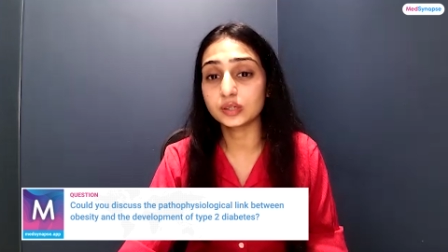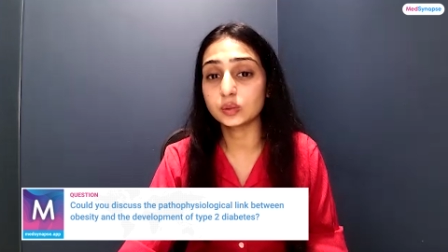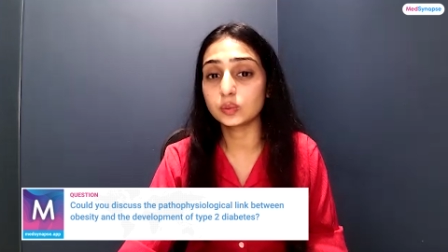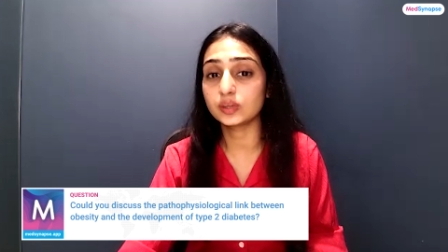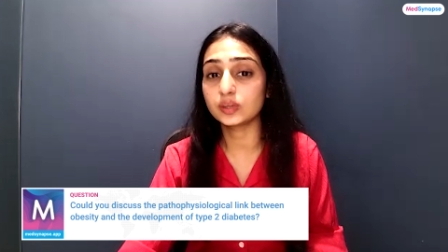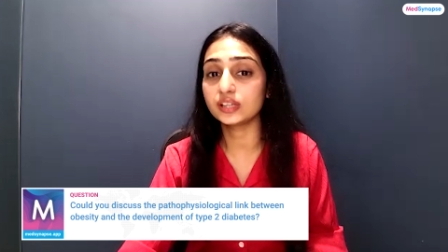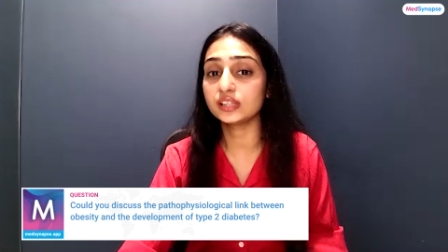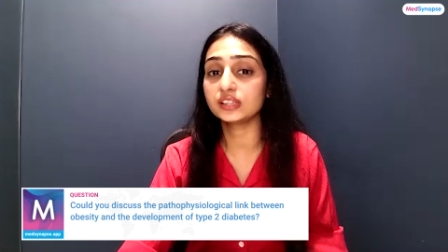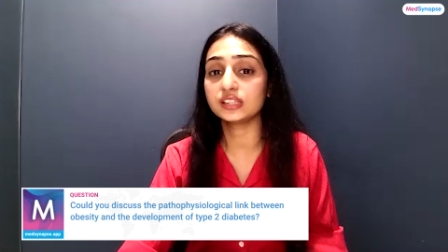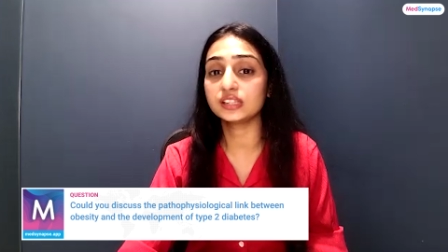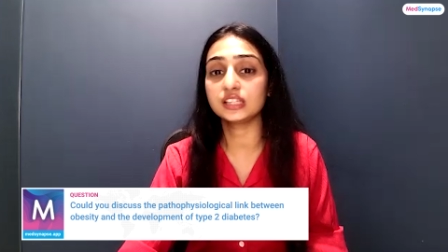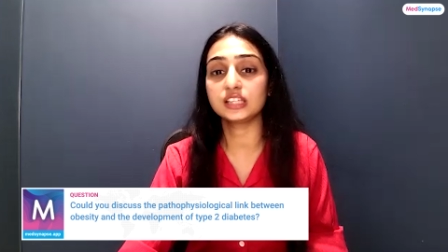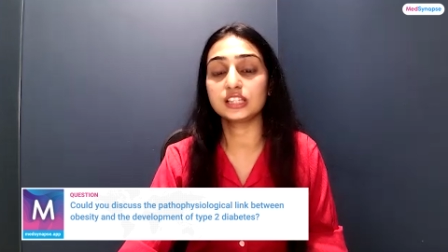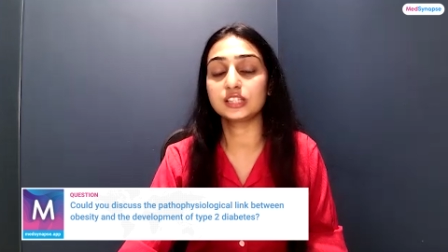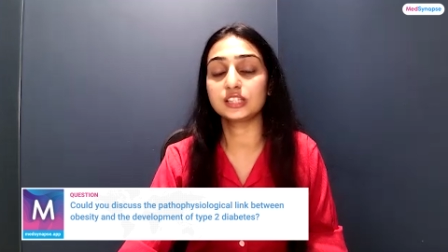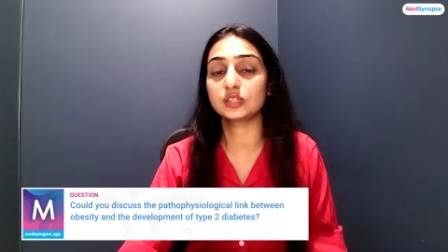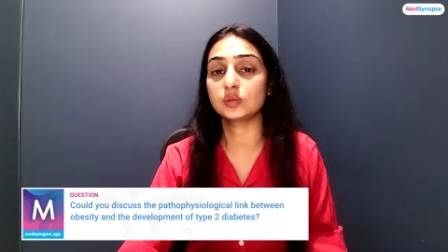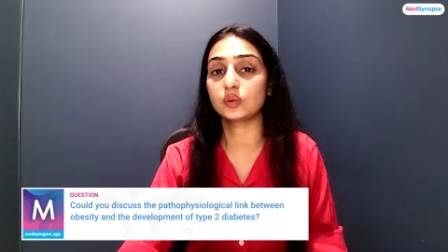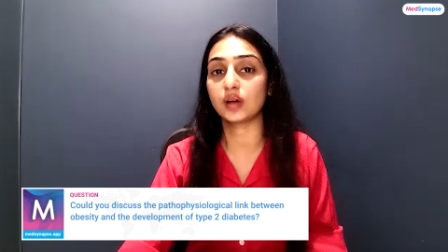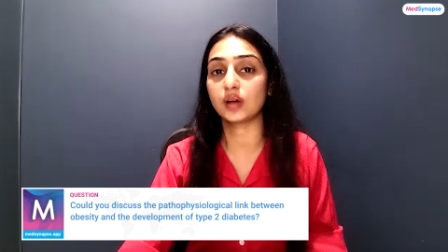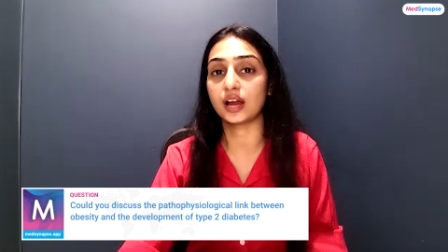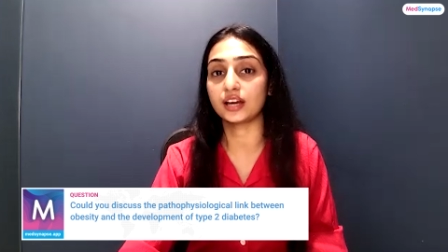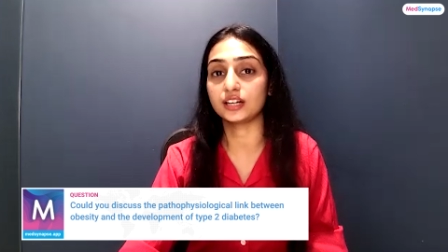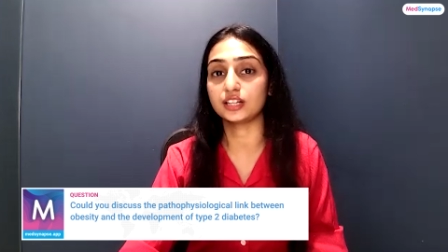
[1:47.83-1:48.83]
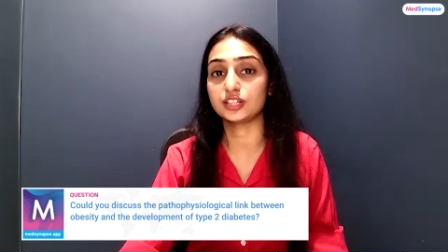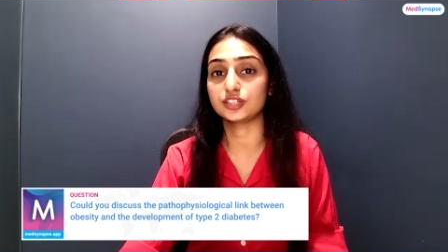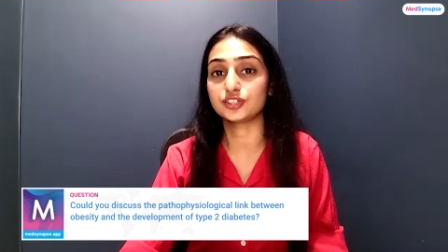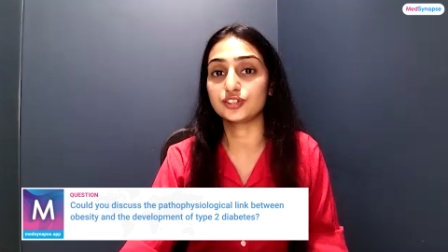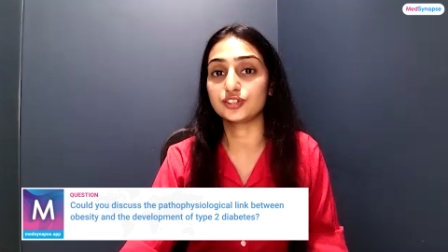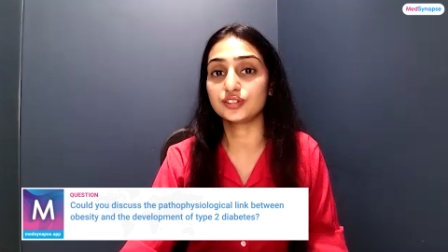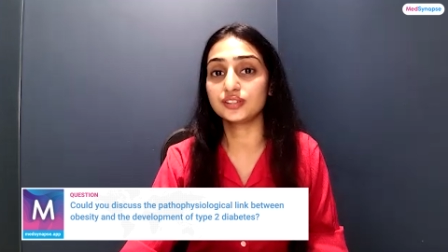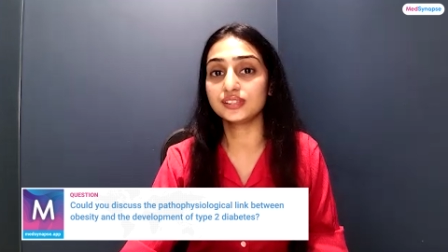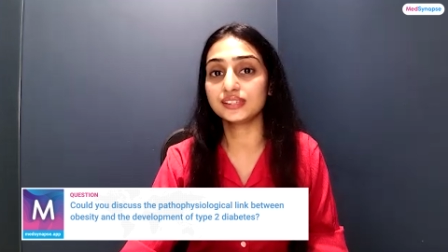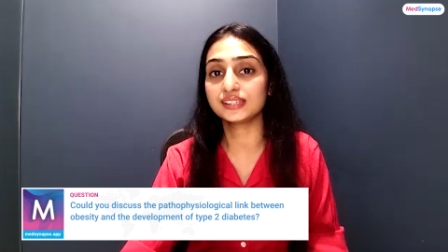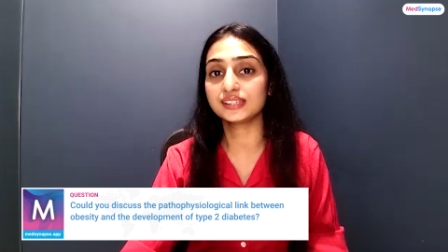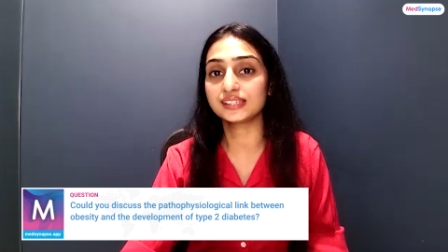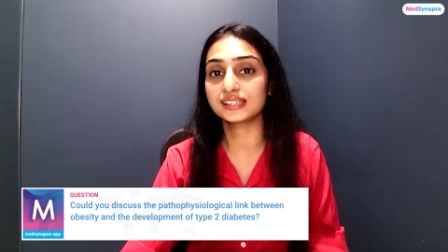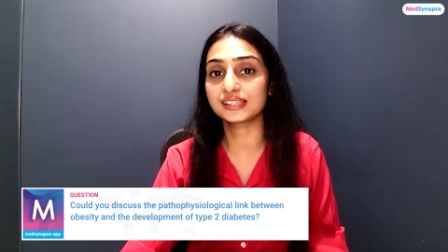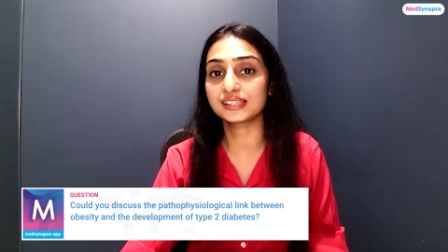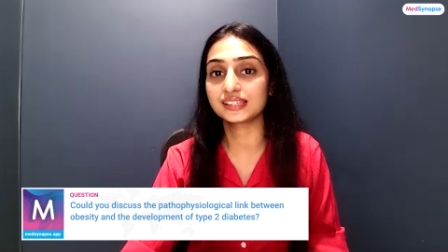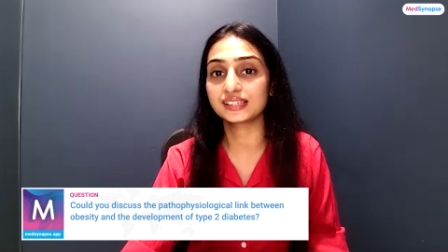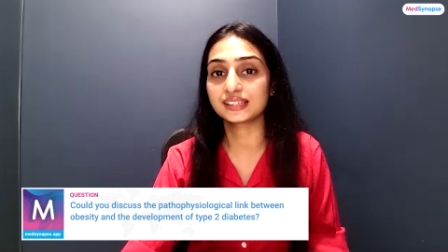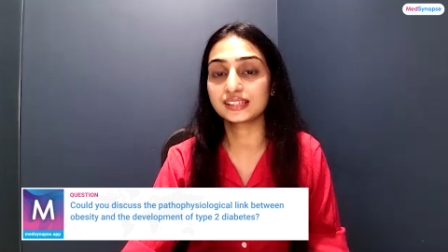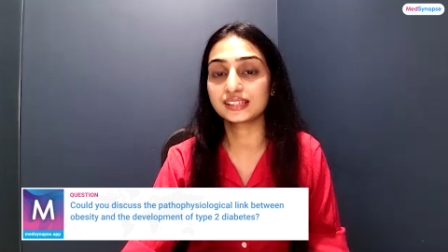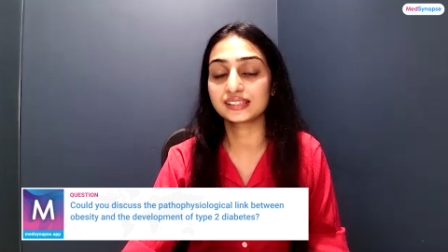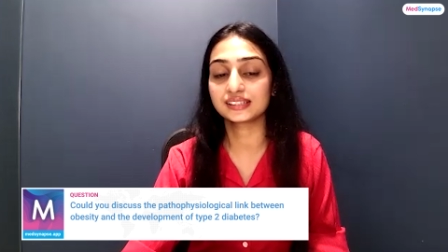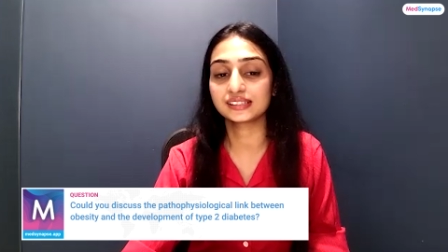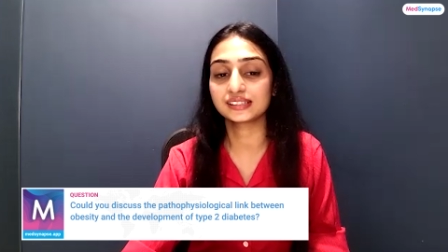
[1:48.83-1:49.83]
between these two conditions?
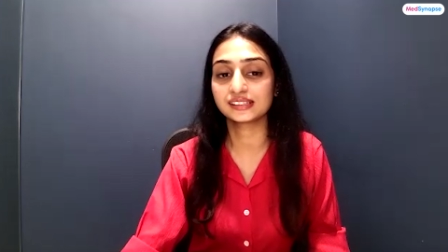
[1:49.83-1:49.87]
